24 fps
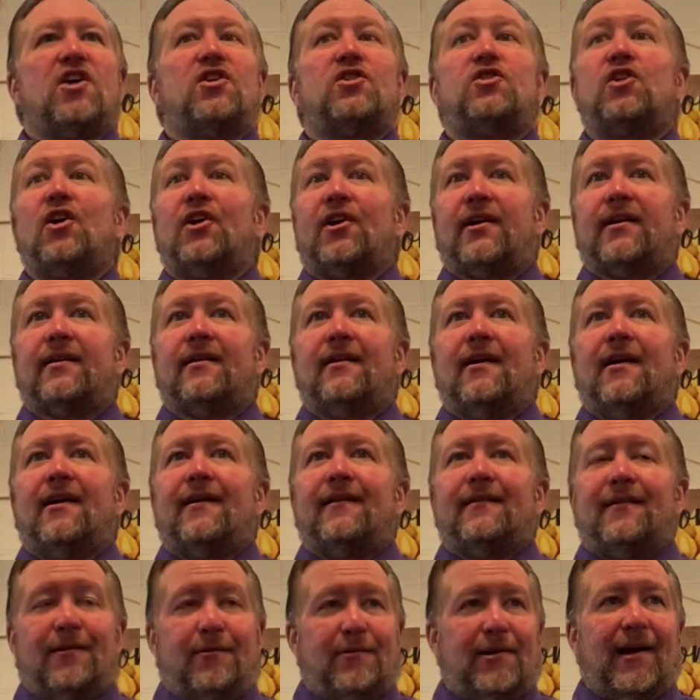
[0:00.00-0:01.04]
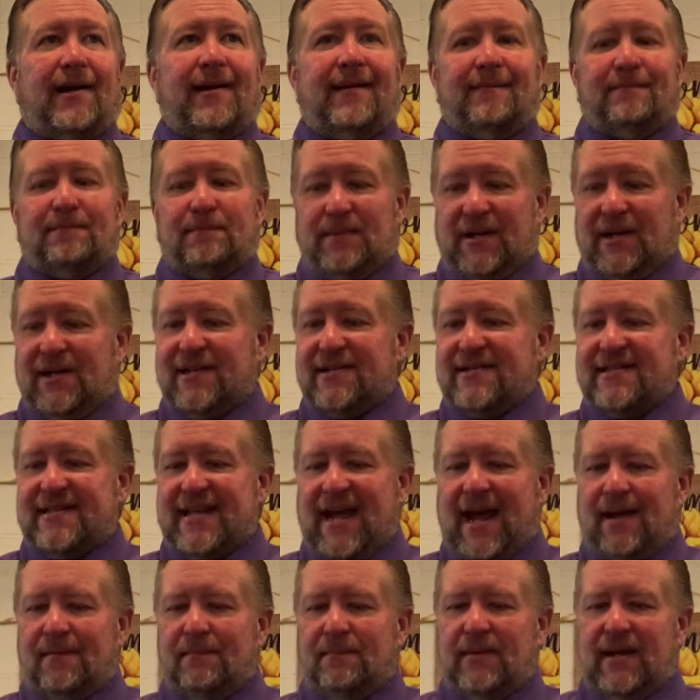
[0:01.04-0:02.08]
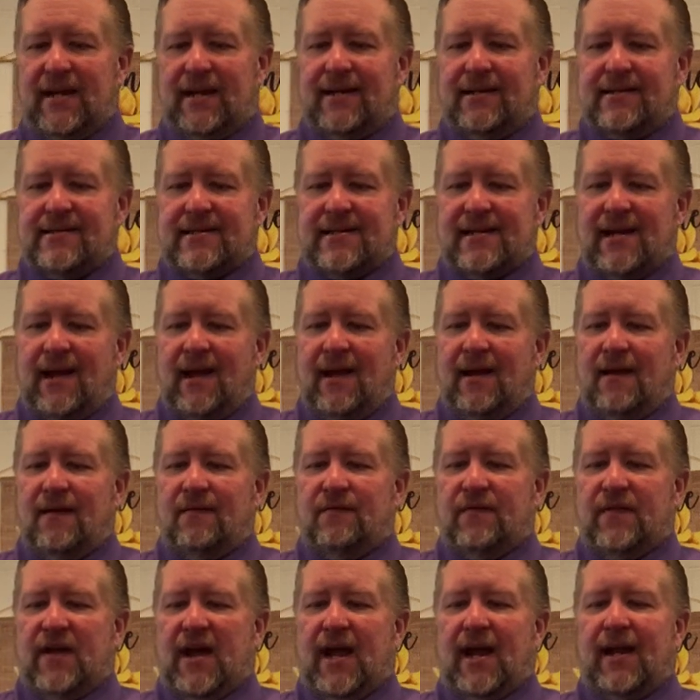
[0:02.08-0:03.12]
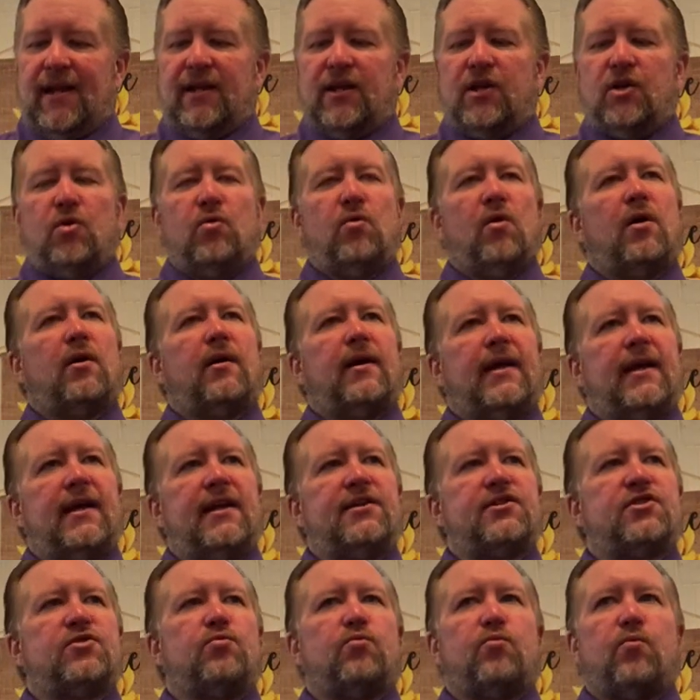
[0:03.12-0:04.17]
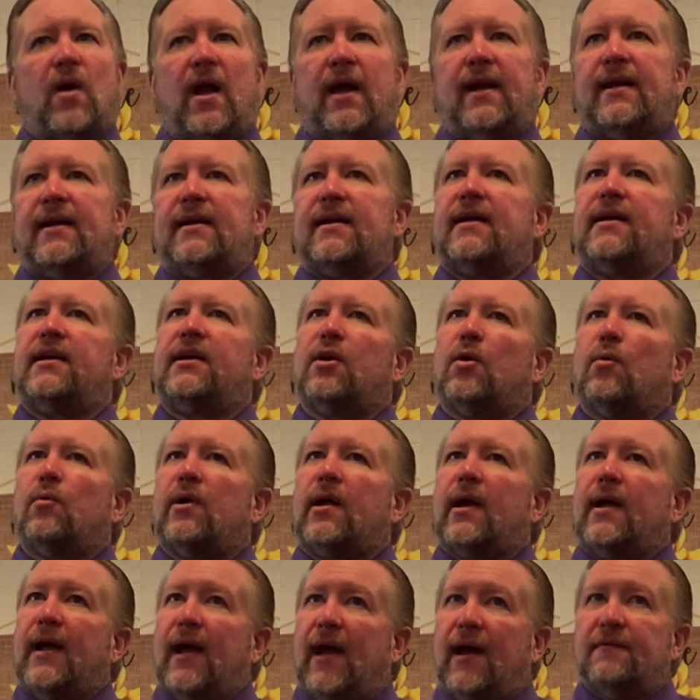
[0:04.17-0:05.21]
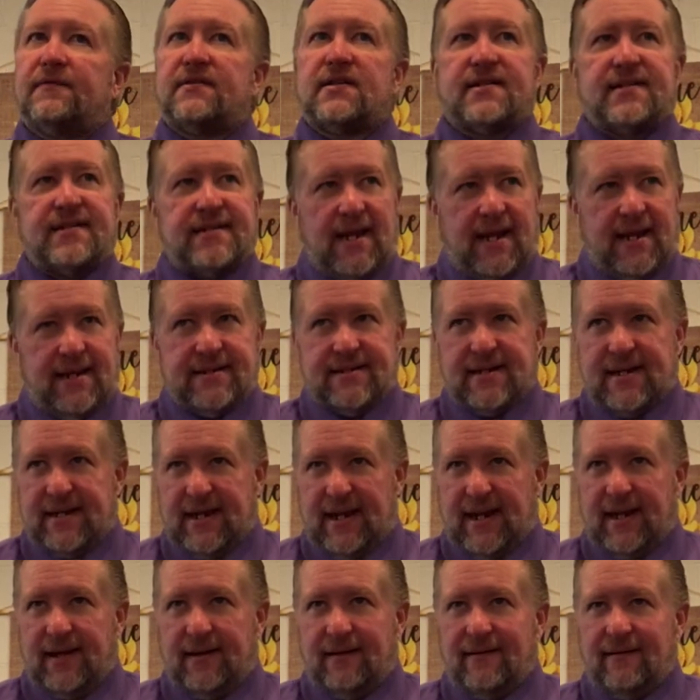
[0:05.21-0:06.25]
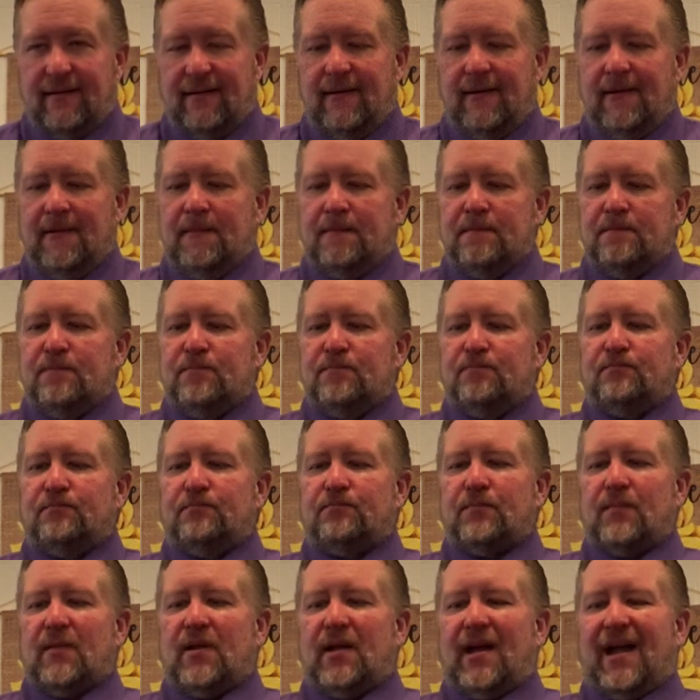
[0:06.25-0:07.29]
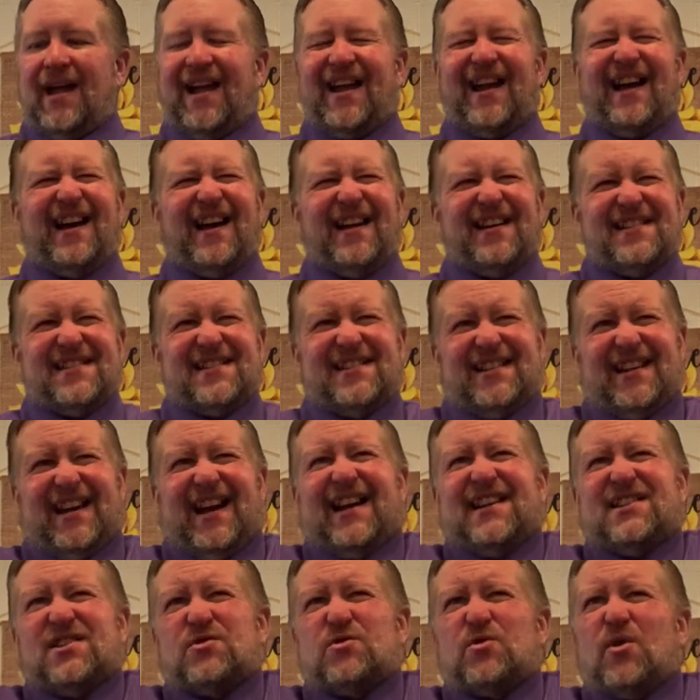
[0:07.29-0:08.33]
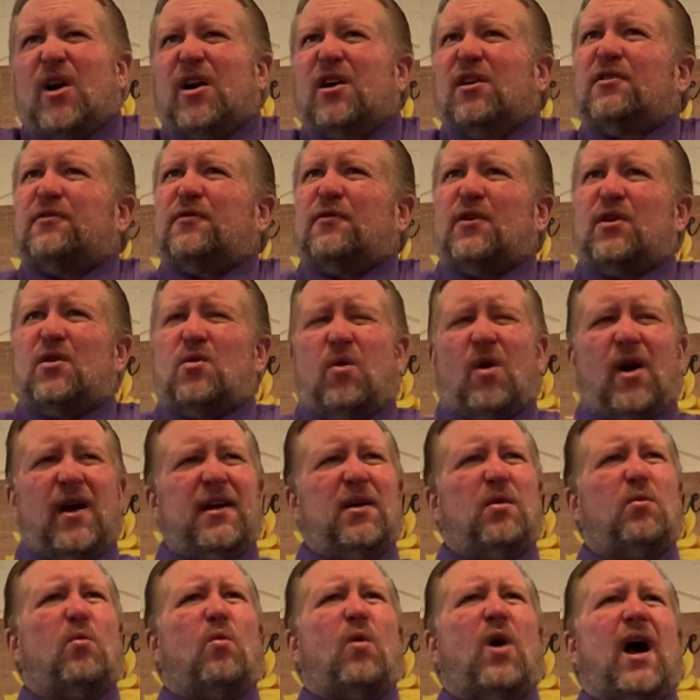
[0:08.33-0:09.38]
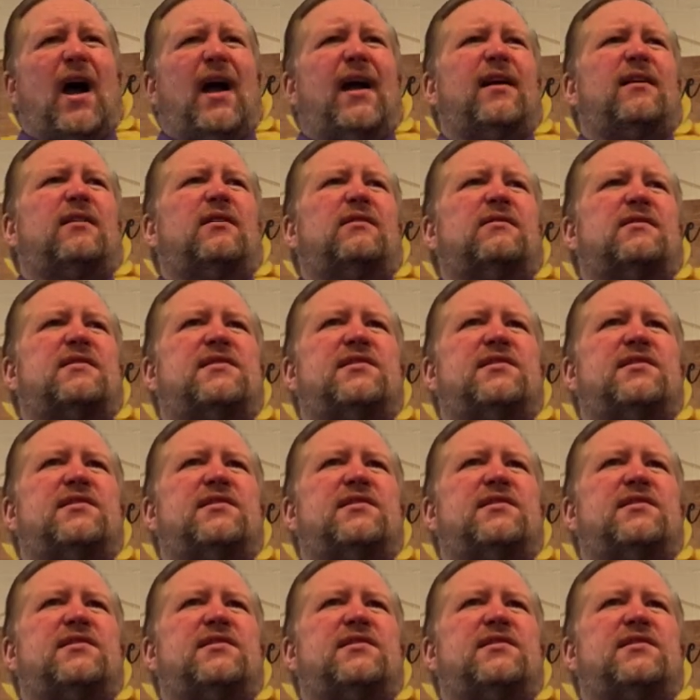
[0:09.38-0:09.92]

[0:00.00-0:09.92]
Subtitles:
Good. You know why? Because that means that you are each ready to hear what I have to say today. I struggled for quite a while